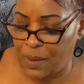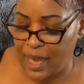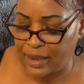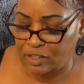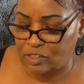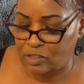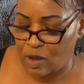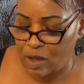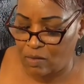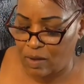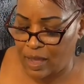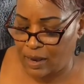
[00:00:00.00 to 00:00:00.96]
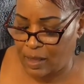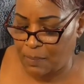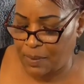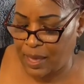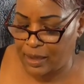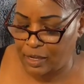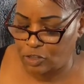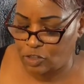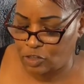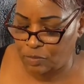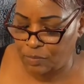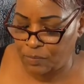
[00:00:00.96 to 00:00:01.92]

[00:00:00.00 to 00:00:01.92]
package, so I don't have that package.